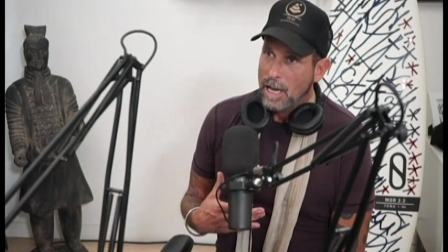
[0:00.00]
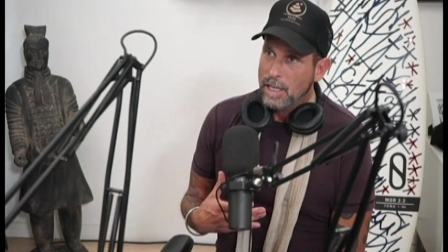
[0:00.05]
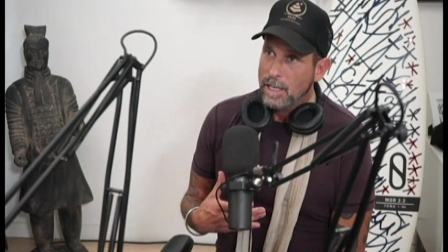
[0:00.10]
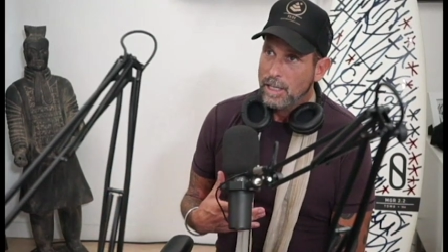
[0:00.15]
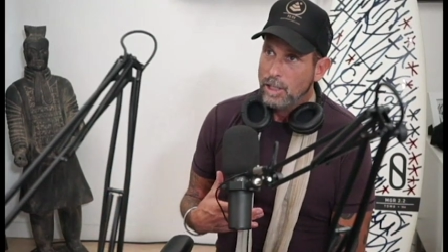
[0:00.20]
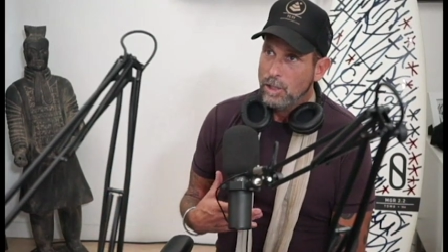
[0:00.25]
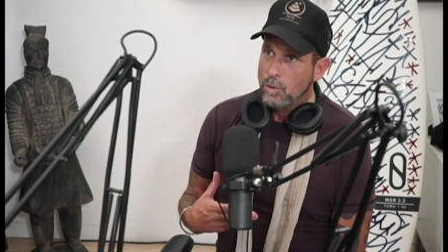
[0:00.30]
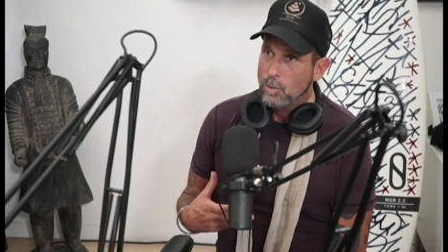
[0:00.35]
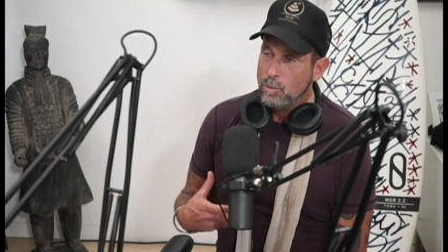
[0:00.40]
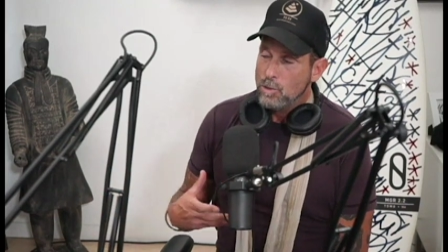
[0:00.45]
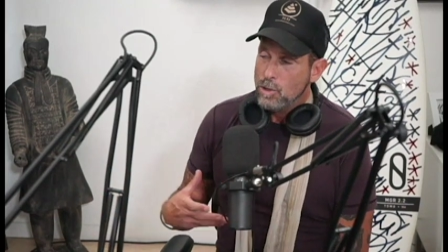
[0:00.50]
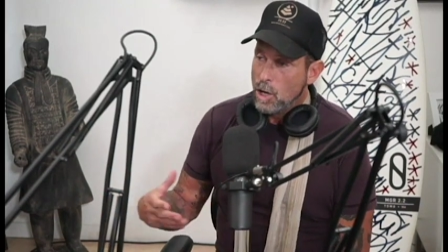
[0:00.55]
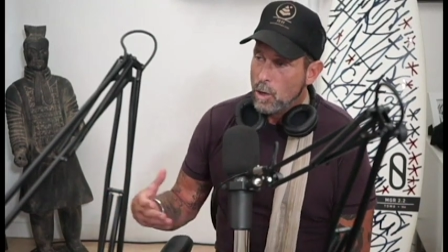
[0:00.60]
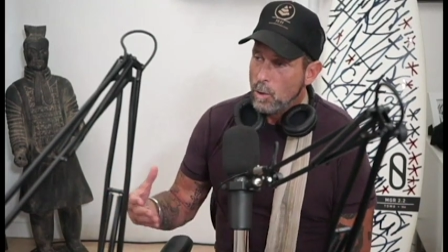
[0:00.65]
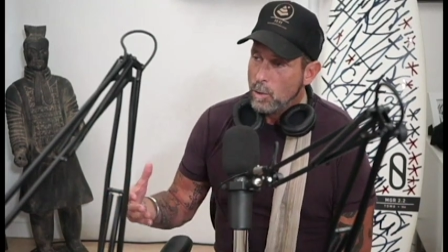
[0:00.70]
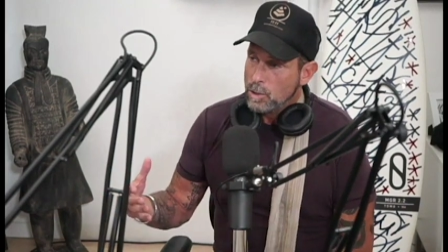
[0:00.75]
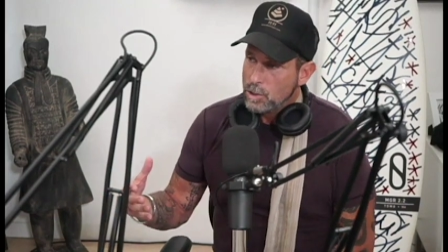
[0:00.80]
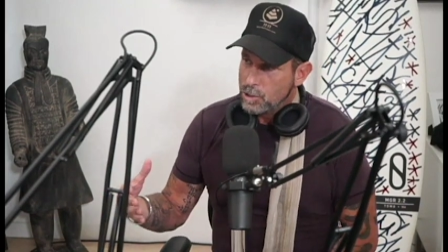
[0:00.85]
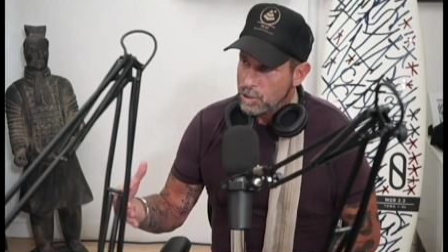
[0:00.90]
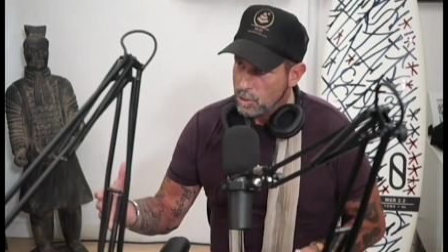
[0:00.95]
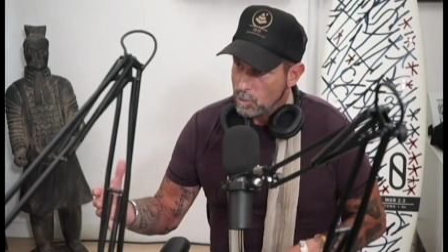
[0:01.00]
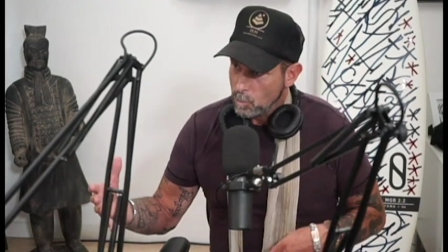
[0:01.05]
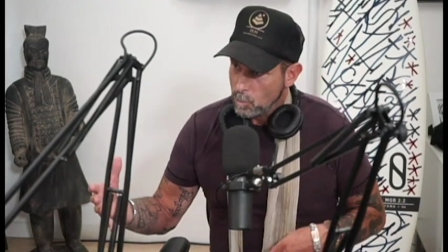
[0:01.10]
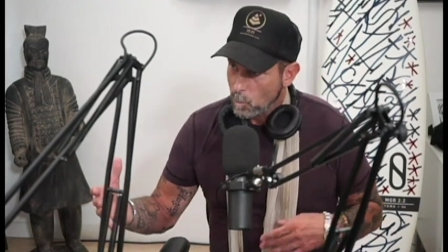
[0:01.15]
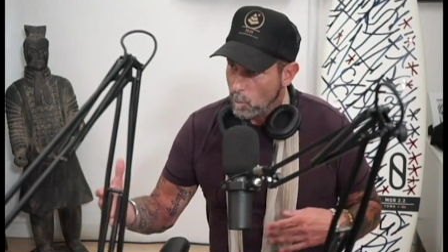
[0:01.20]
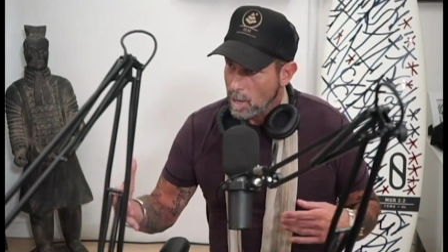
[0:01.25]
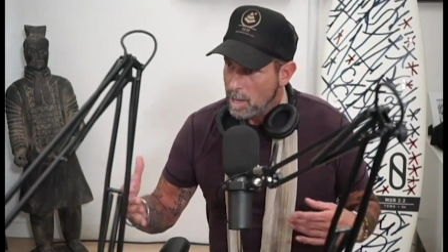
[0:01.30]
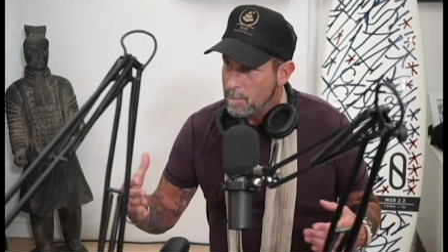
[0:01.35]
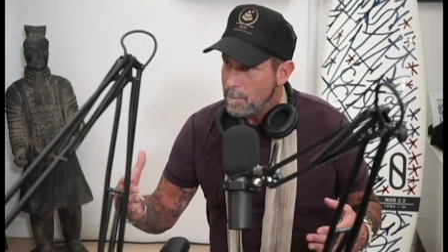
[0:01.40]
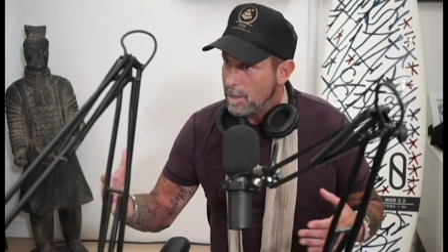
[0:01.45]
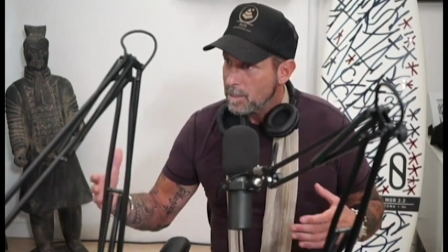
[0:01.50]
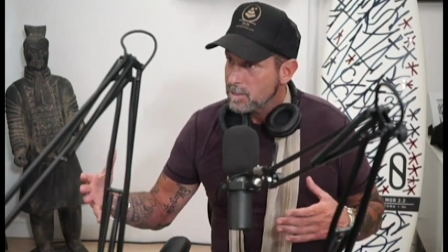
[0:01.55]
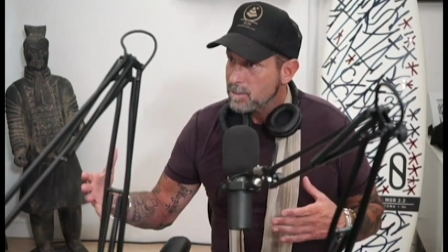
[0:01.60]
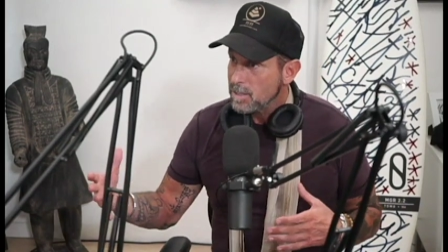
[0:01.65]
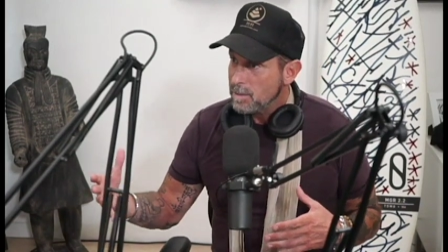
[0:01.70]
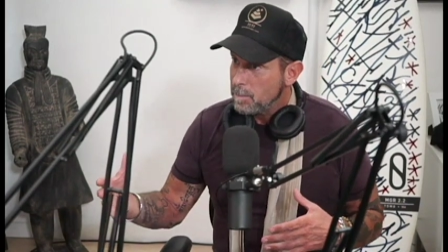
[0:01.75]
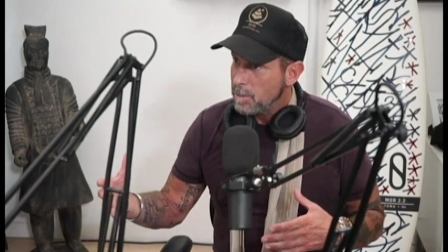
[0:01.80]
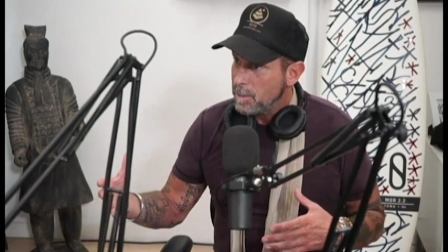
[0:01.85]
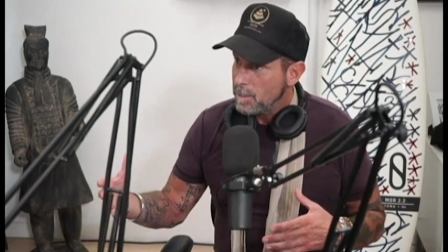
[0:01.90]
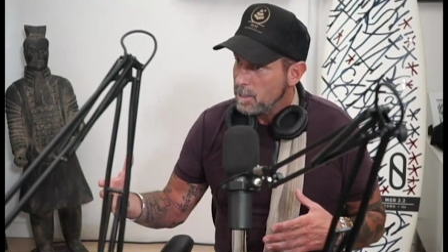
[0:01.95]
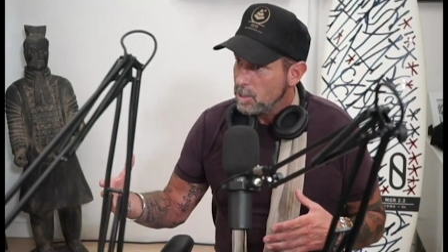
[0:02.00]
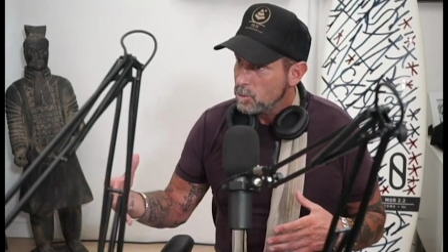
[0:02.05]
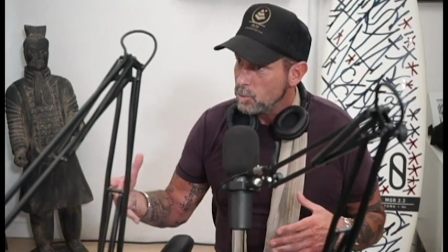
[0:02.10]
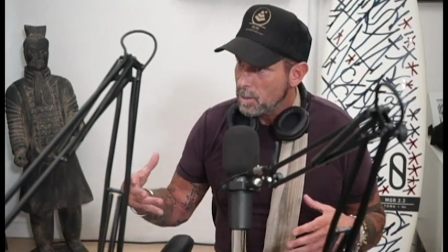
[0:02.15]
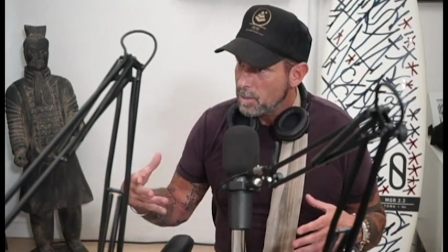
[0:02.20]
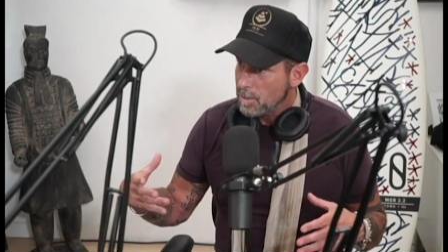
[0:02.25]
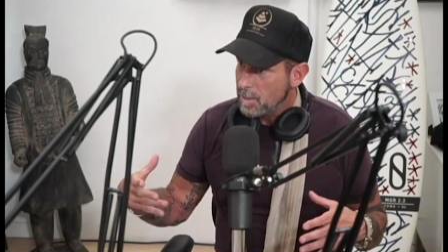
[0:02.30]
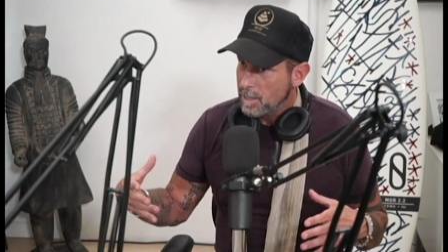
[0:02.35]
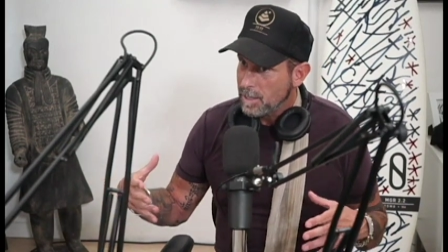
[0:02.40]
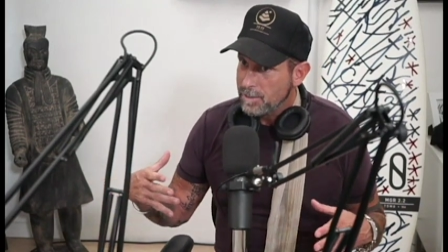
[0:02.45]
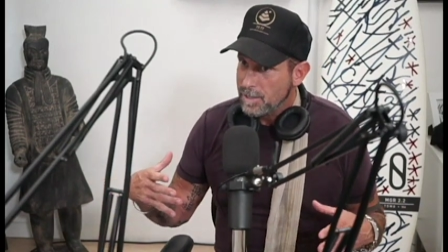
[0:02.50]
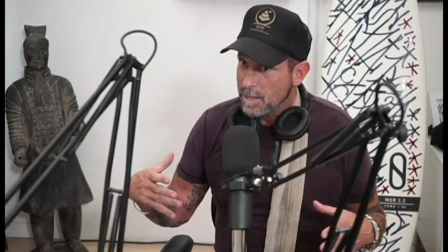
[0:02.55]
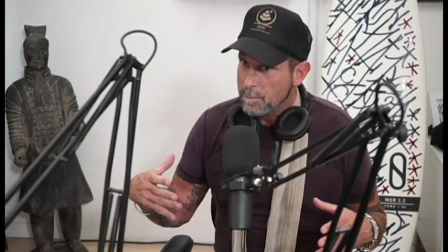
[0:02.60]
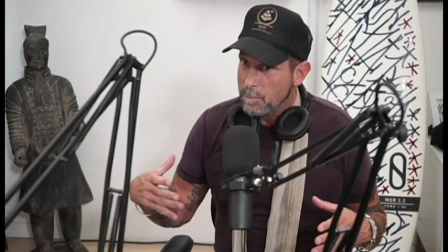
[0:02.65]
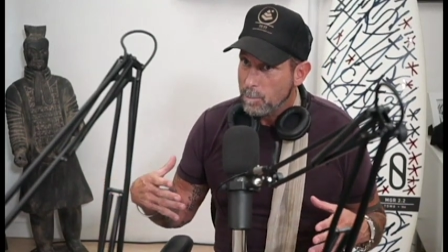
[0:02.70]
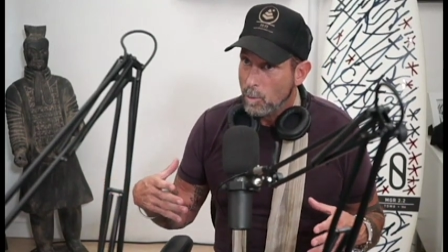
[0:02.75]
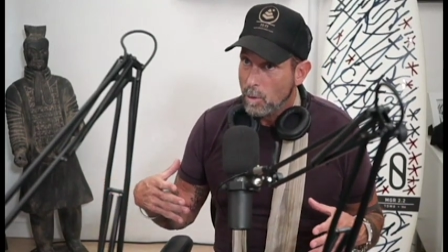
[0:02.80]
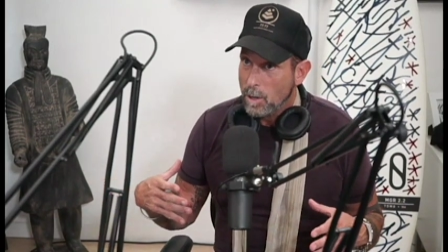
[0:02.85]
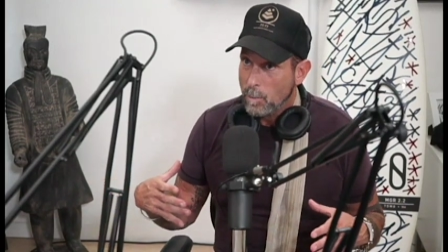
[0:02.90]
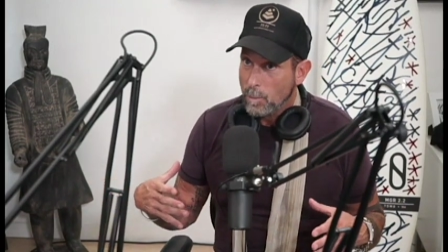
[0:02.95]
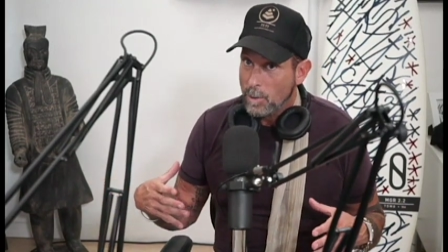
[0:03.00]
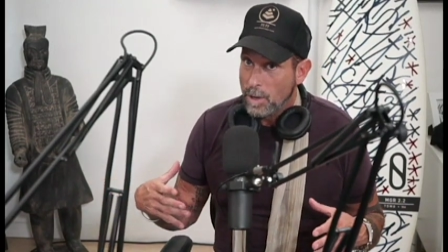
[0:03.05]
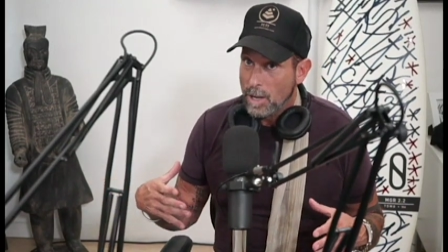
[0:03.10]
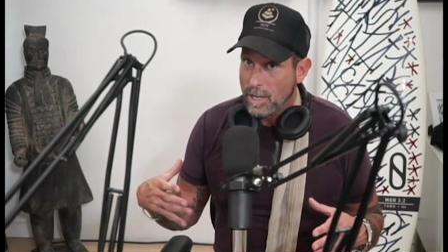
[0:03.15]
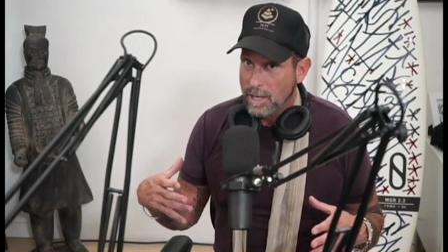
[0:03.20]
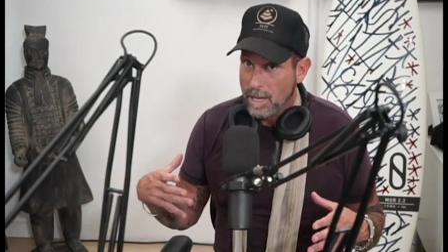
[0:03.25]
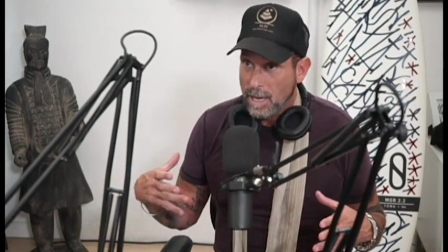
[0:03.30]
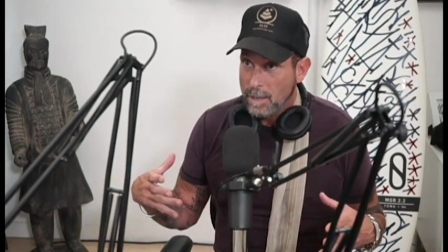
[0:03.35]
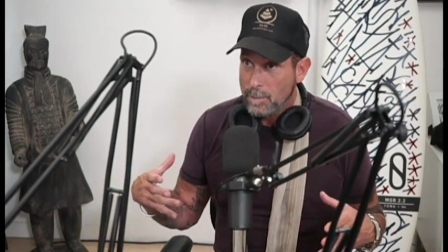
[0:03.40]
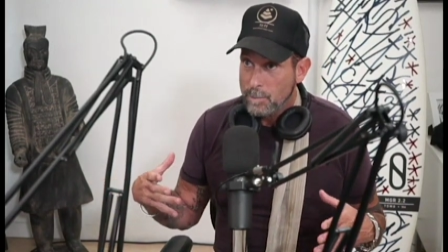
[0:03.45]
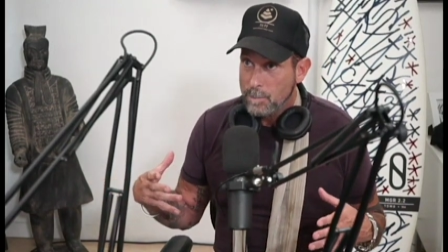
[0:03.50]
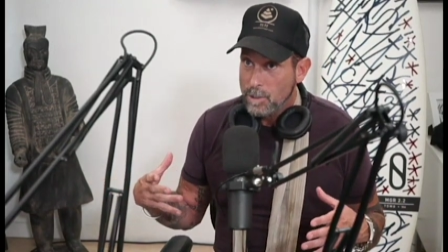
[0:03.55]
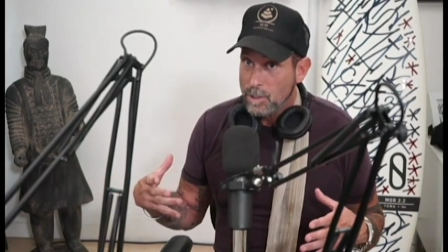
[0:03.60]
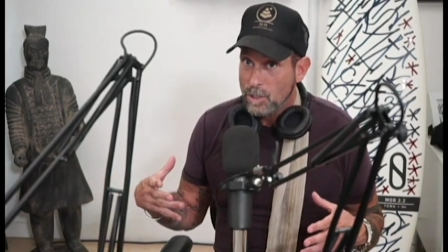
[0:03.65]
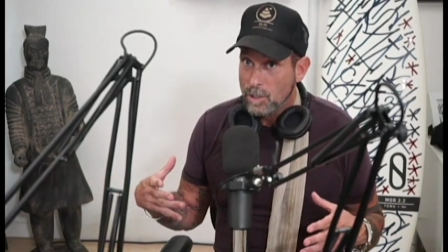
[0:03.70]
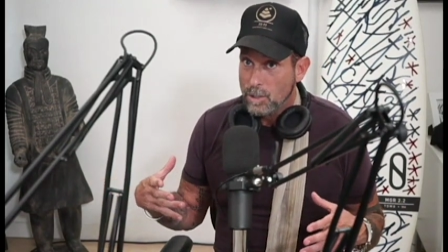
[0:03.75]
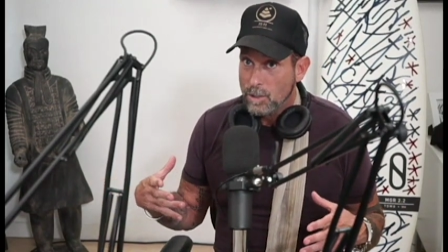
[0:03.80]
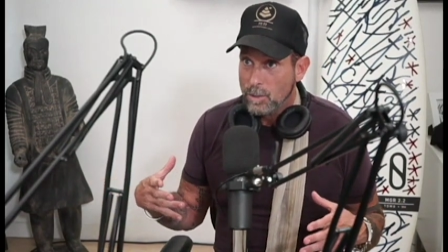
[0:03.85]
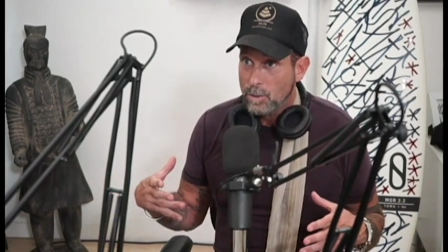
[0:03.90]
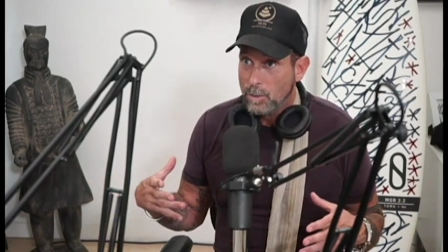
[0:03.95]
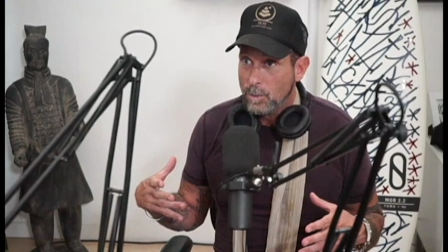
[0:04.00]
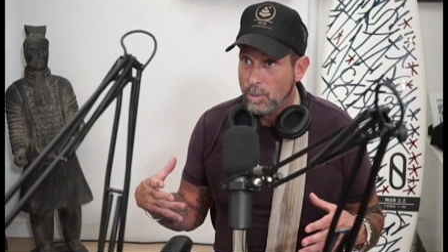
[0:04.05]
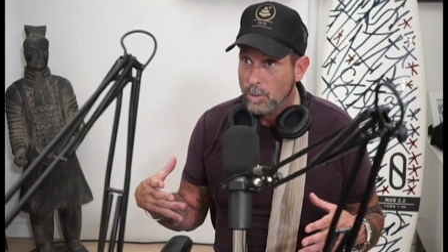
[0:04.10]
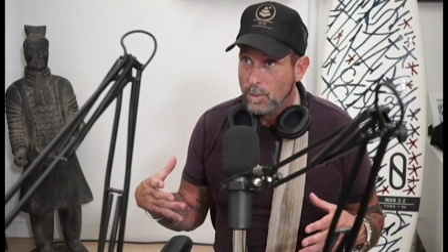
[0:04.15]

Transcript: You know a certain way about somebody. So yeah. I think at that point when I came to you,